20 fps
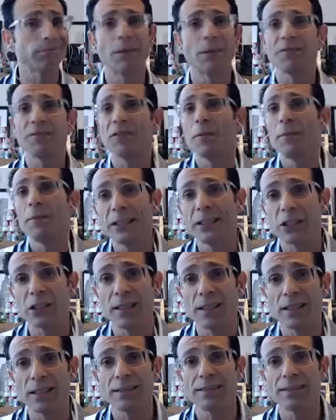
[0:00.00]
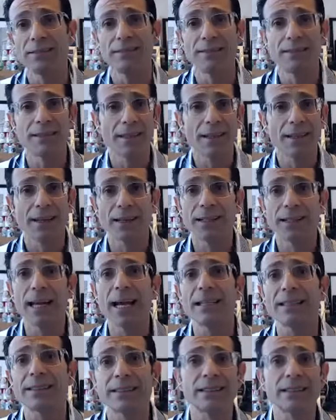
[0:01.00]
information,
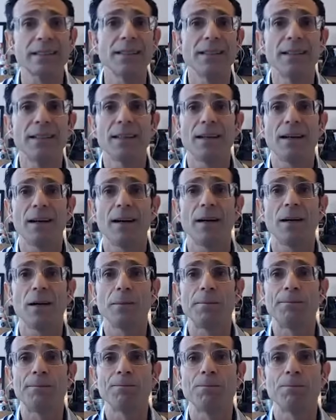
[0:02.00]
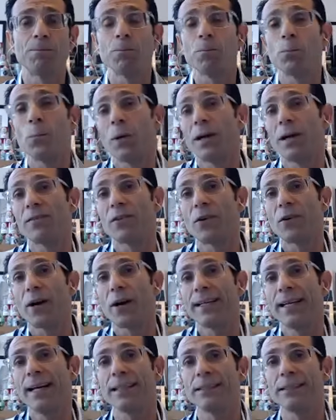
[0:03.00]
guests, whatever I
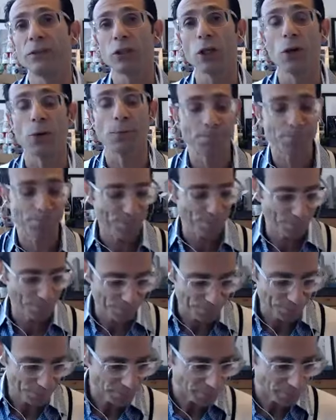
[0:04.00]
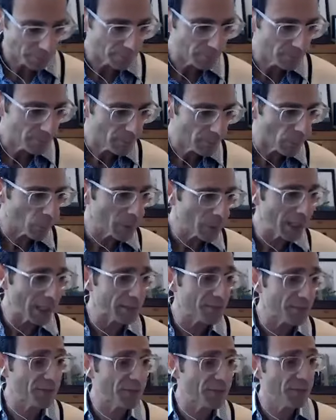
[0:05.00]
can. So
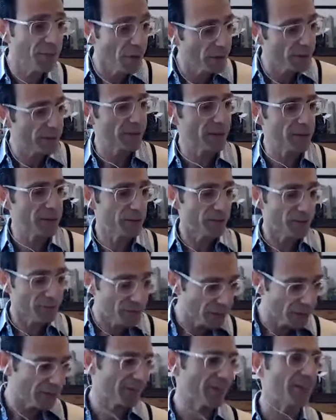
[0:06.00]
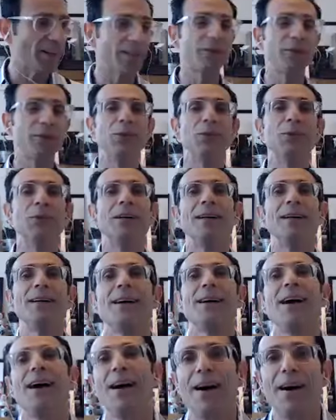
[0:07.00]
without further ado,
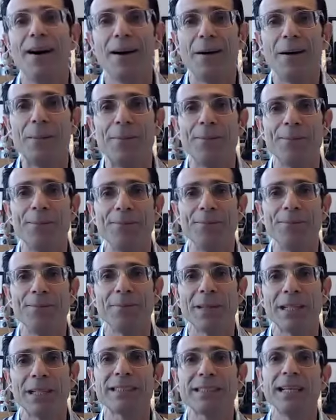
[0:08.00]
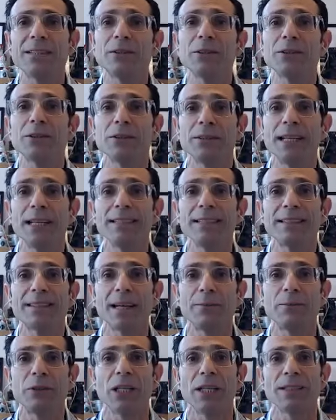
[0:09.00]
let's get to today's
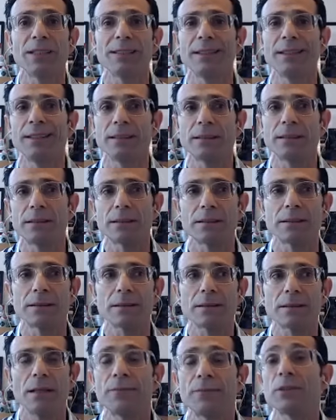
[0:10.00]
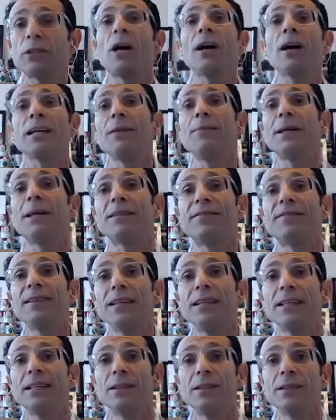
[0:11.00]
subject. And if we're talking about
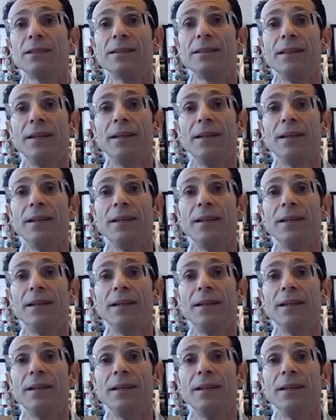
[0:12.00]
feeling good,